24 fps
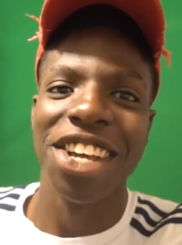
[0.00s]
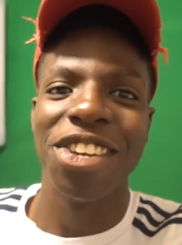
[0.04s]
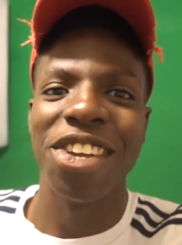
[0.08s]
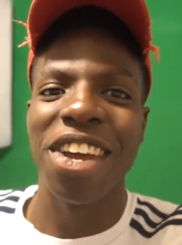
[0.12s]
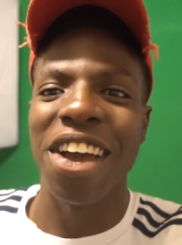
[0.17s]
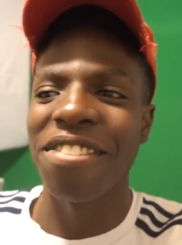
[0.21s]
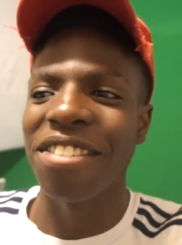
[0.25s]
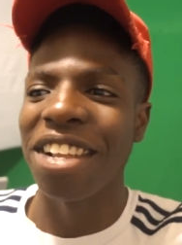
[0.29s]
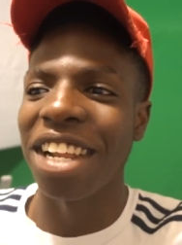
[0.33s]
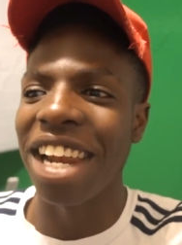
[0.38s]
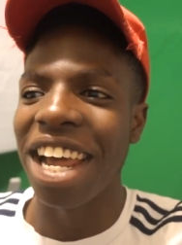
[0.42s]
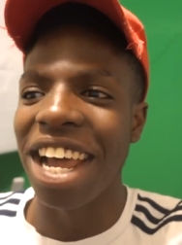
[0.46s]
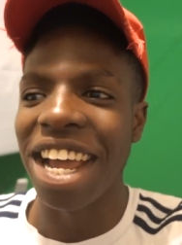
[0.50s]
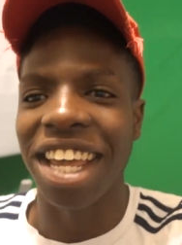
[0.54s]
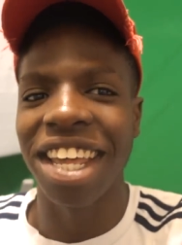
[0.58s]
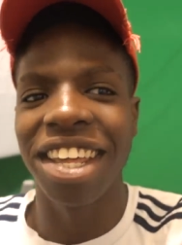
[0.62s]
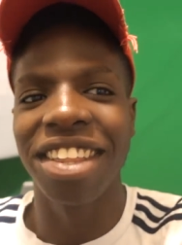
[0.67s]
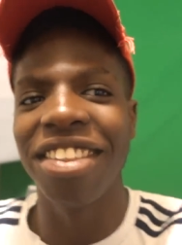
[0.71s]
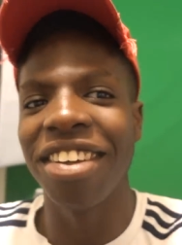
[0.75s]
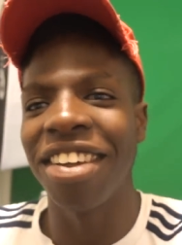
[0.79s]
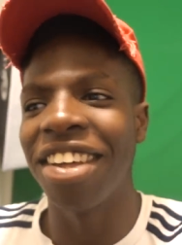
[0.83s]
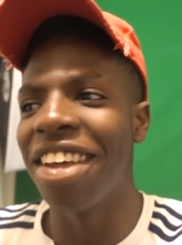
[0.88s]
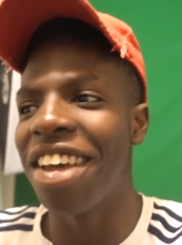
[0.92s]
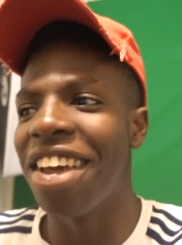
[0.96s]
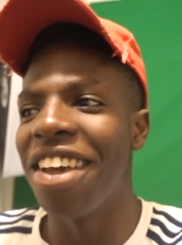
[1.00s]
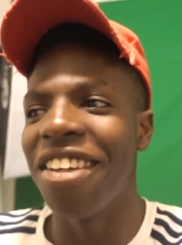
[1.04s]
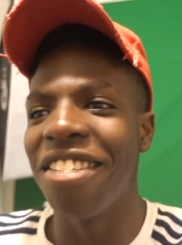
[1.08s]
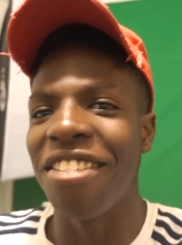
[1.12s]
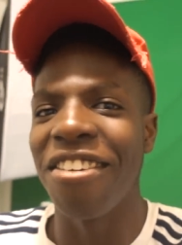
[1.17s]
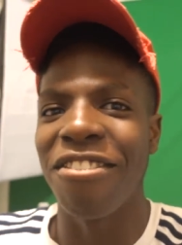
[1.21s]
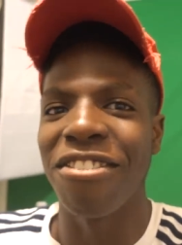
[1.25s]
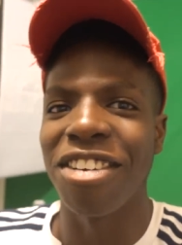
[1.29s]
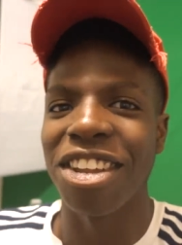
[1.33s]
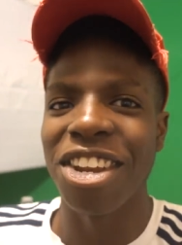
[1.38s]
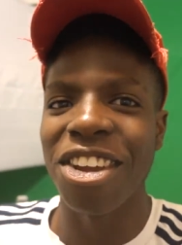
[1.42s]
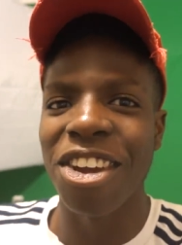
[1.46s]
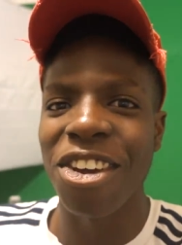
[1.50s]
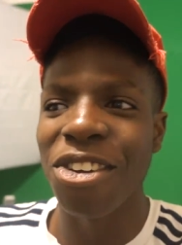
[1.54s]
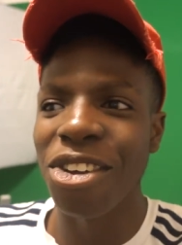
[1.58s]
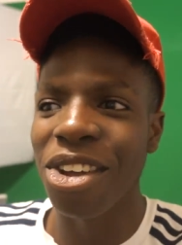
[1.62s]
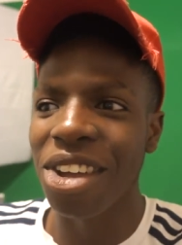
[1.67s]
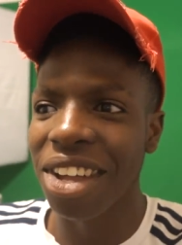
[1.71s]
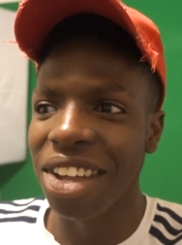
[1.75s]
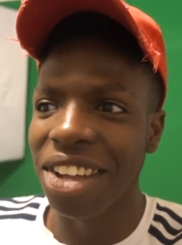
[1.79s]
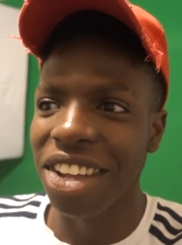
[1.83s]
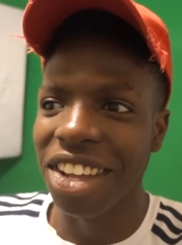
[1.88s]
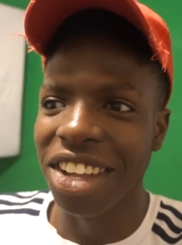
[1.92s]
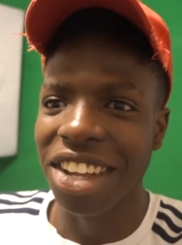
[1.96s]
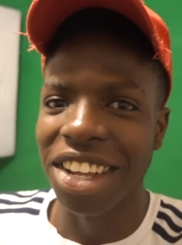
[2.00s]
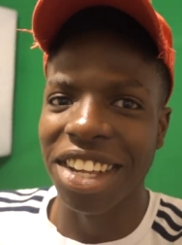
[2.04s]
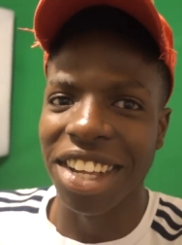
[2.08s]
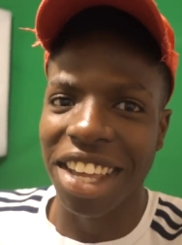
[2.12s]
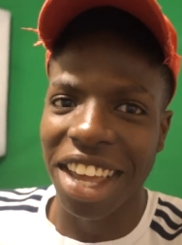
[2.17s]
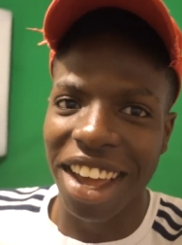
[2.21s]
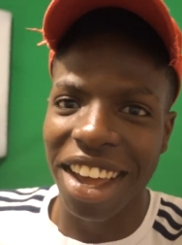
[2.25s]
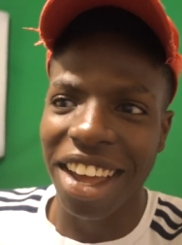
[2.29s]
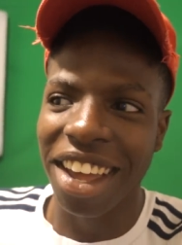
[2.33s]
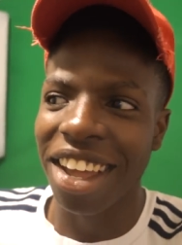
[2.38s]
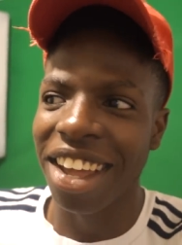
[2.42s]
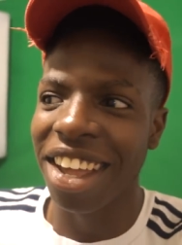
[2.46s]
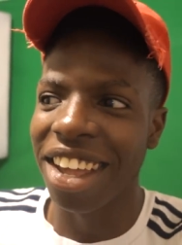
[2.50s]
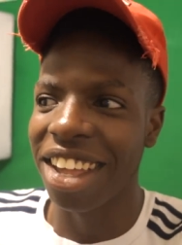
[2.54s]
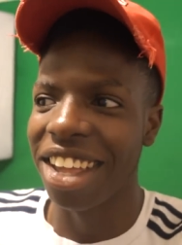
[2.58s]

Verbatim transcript: you have to like the, the video, yeah?